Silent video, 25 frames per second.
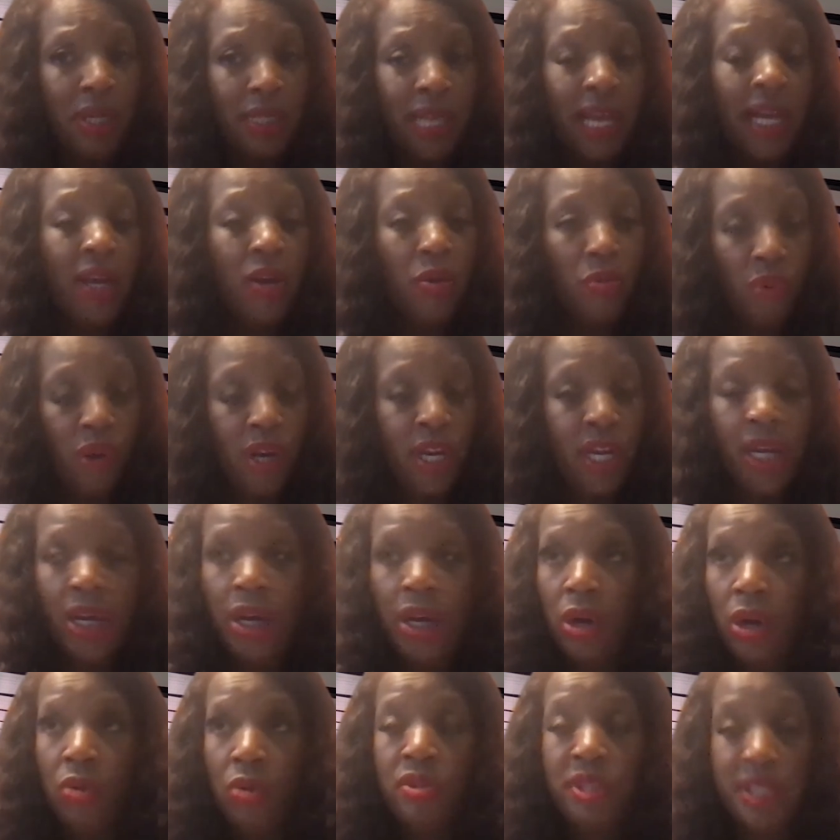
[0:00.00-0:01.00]
like a
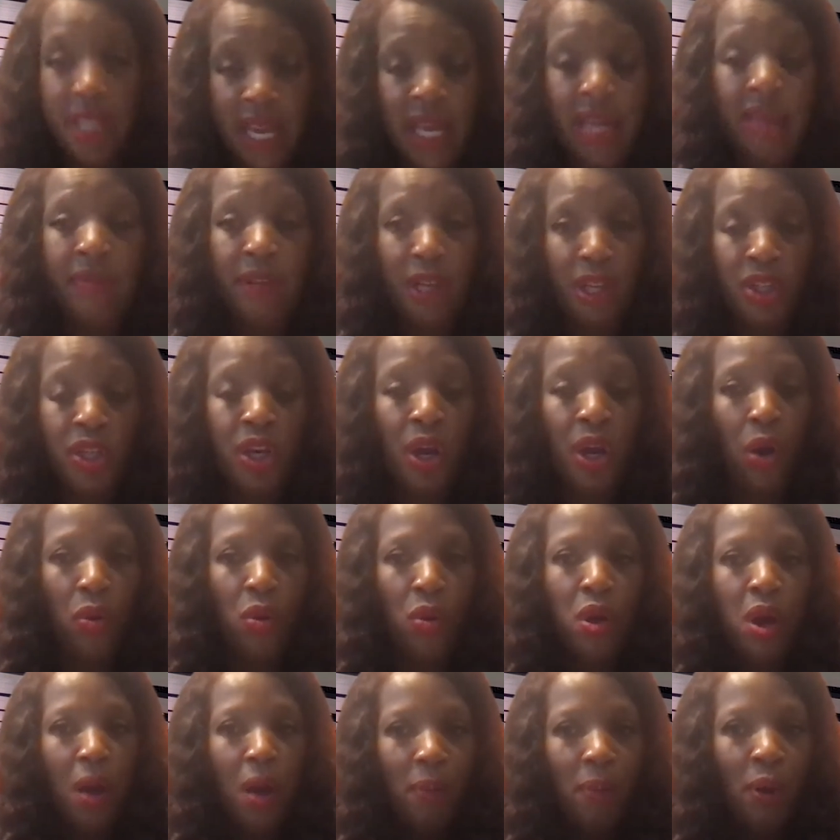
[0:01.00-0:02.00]
real TV show,
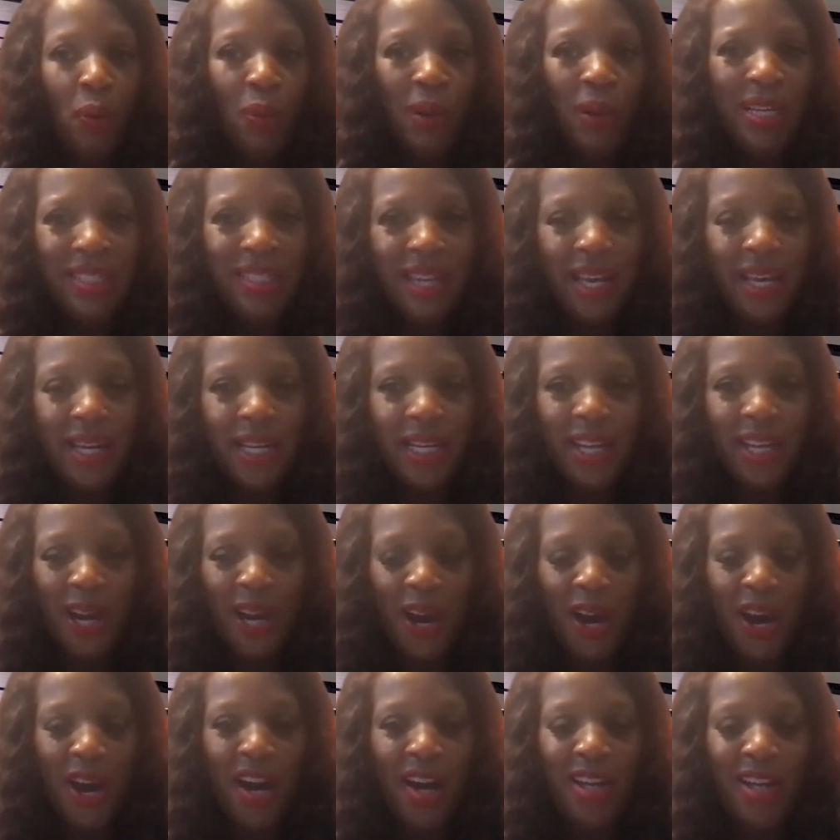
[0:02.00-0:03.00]
but we did it
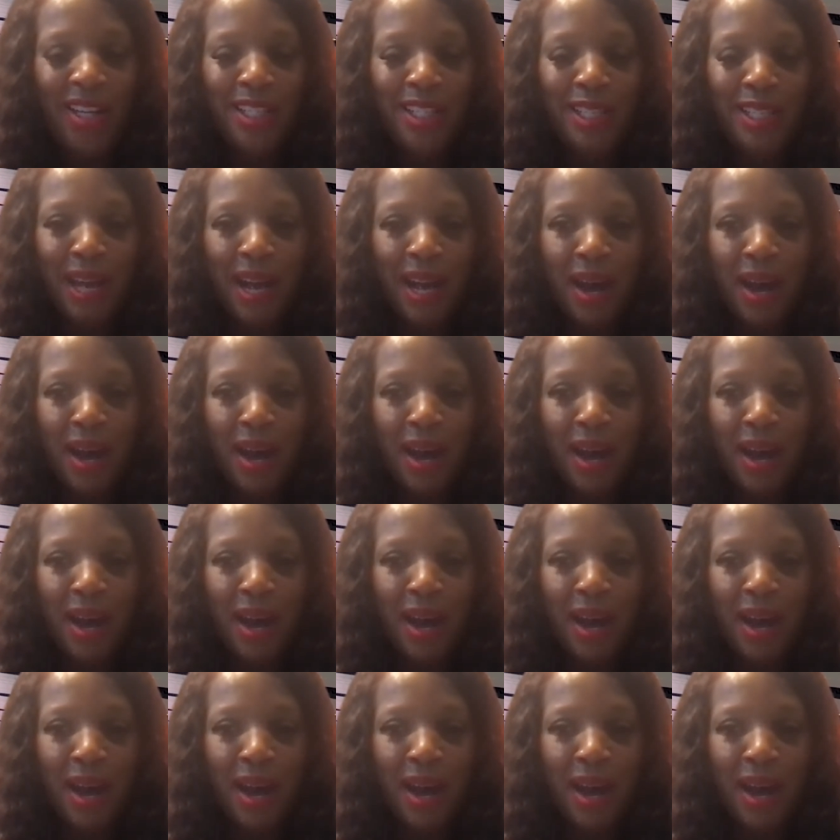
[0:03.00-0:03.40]
on